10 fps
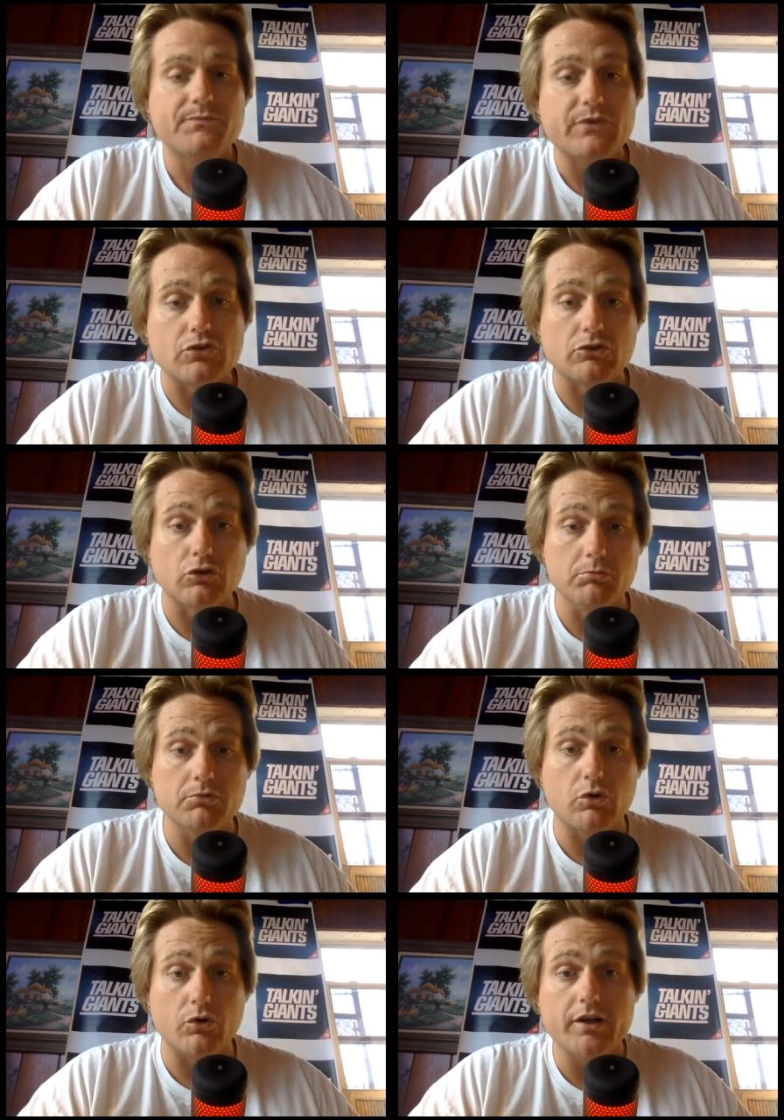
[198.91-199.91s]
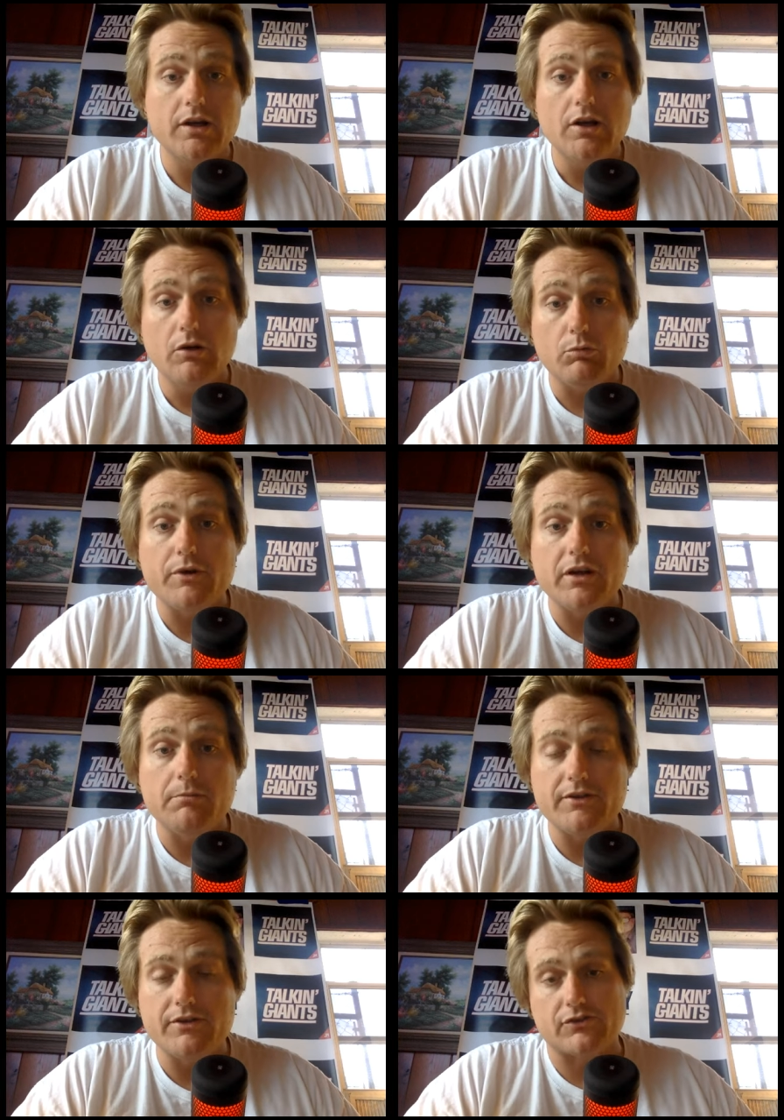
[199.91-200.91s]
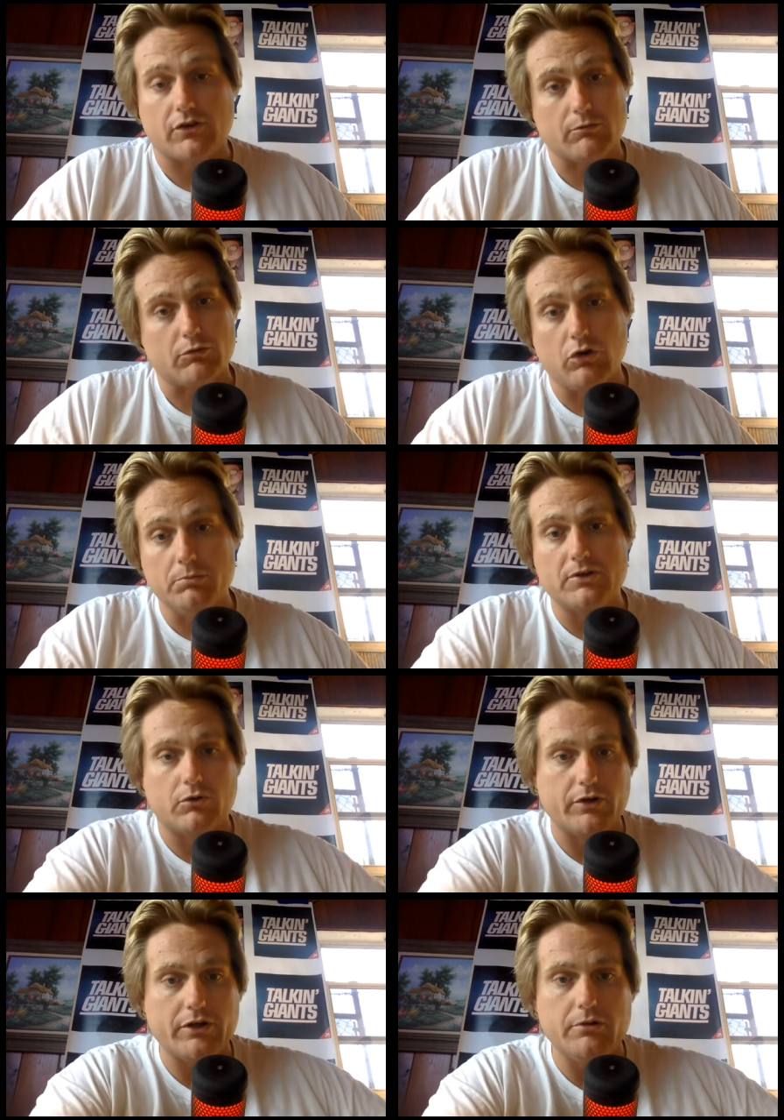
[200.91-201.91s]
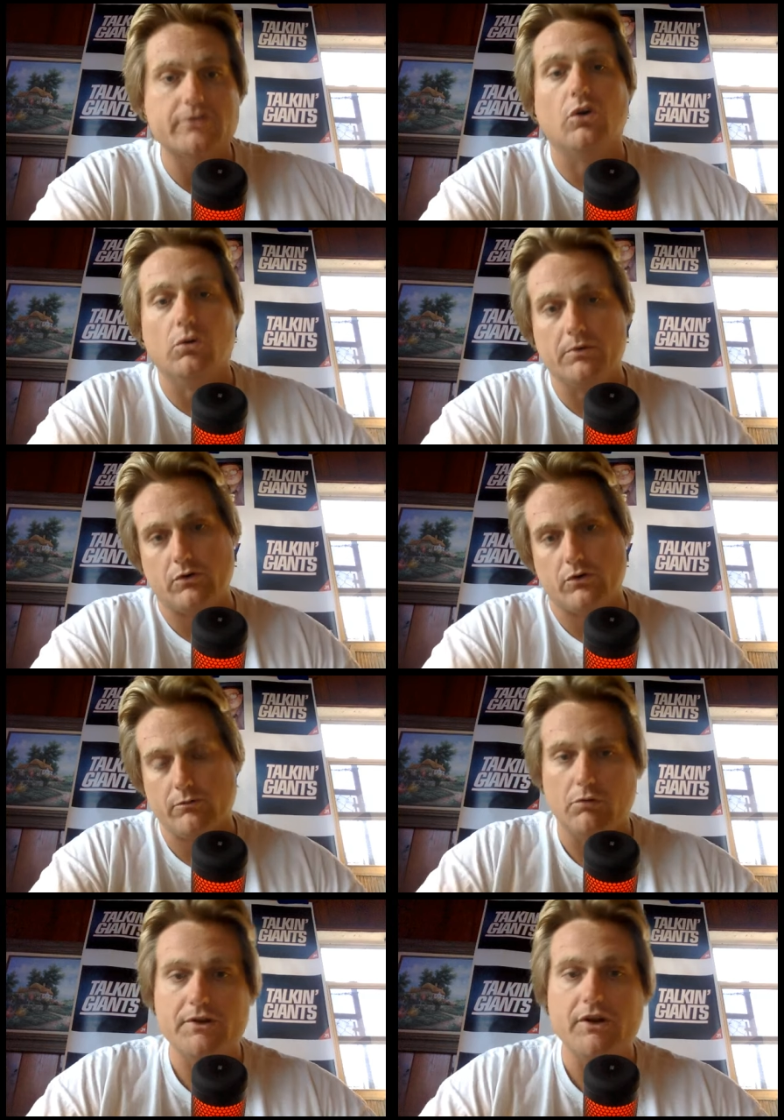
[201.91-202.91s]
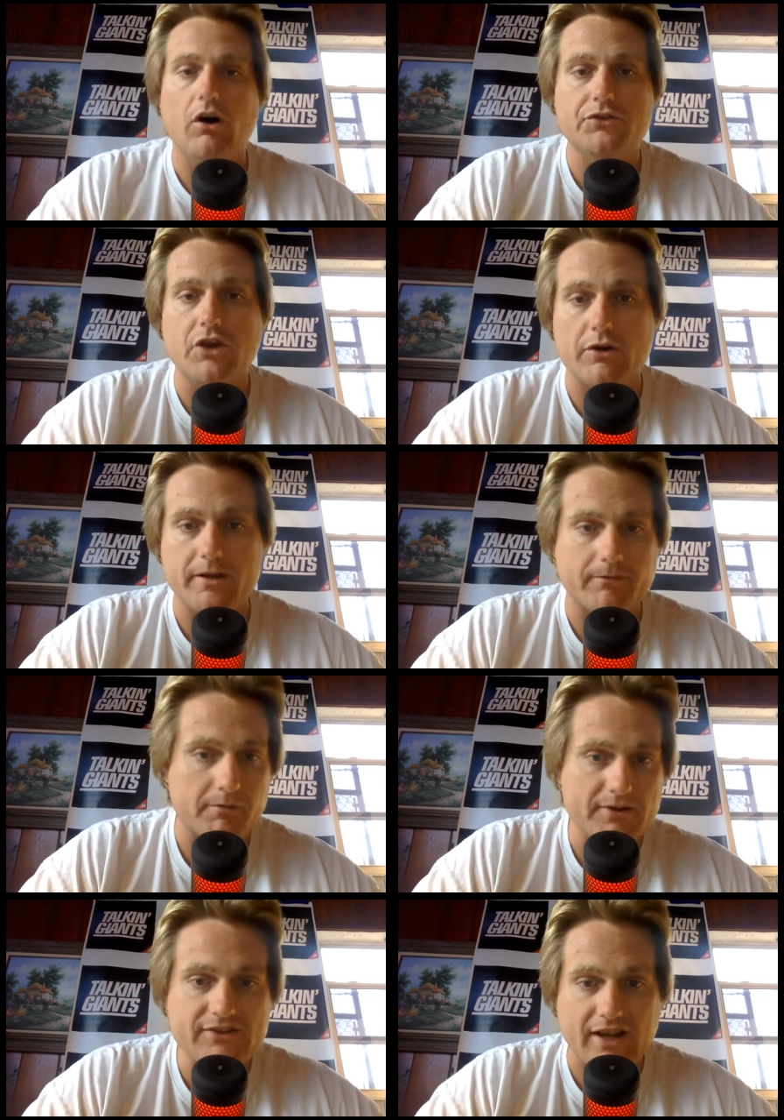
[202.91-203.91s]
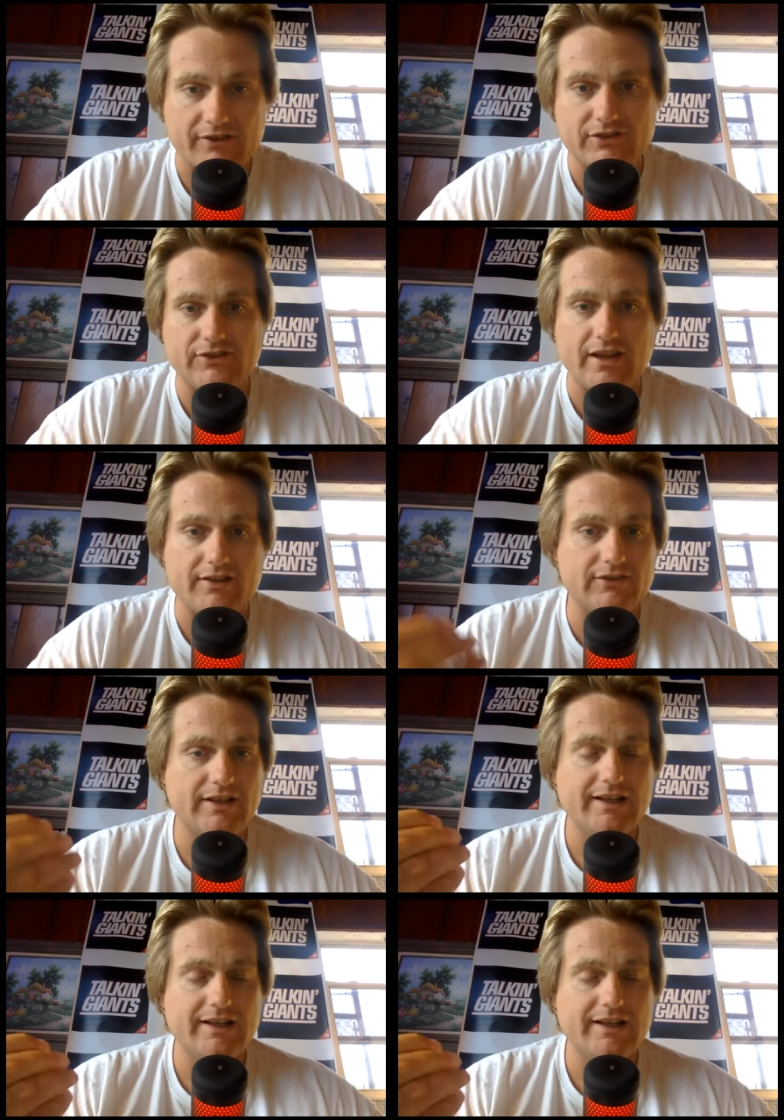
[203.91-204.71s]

So Colt McCoy will be the starter. Well, Colt McCoy, who is Colt McCoy? Well, we all know him from his Texas days.